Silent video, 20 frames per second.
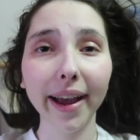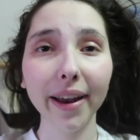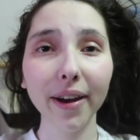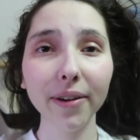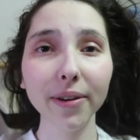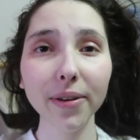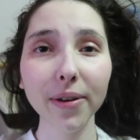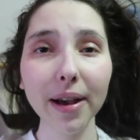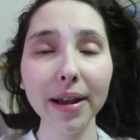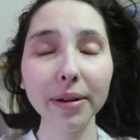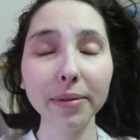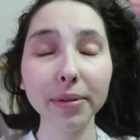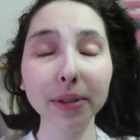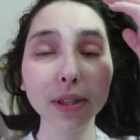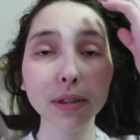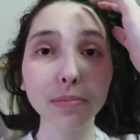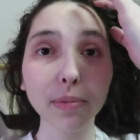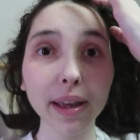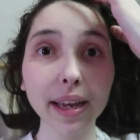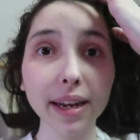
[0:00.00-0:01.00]
I don't know how to
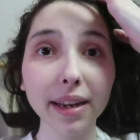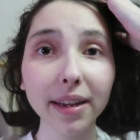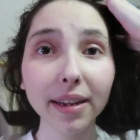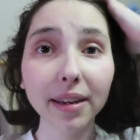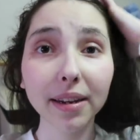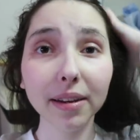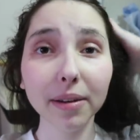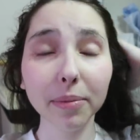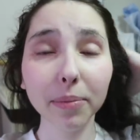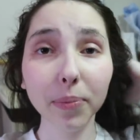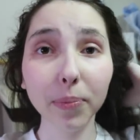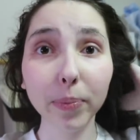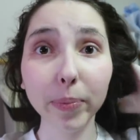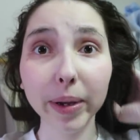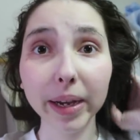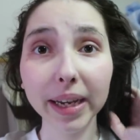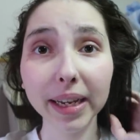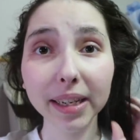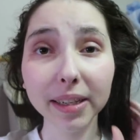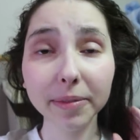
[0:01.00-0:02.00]
explain it,
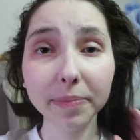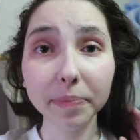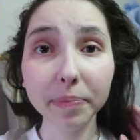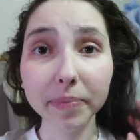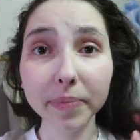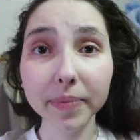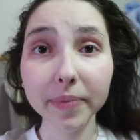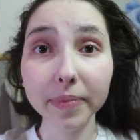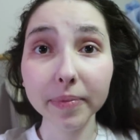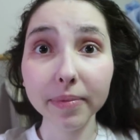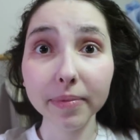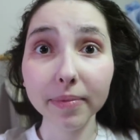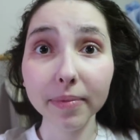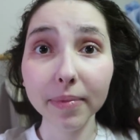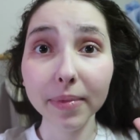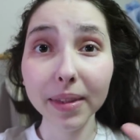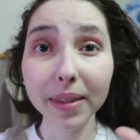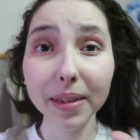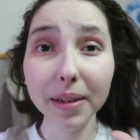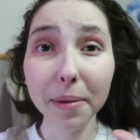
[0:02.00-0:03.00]
but
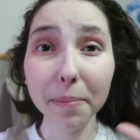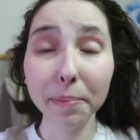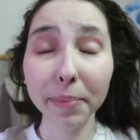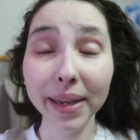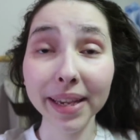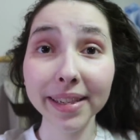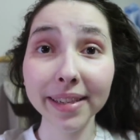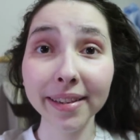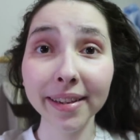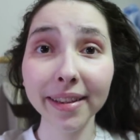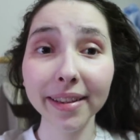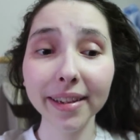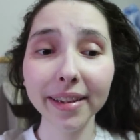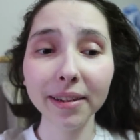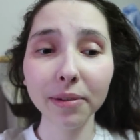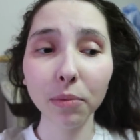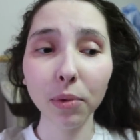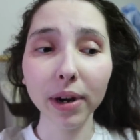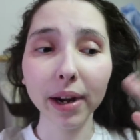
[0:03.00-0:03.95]
basically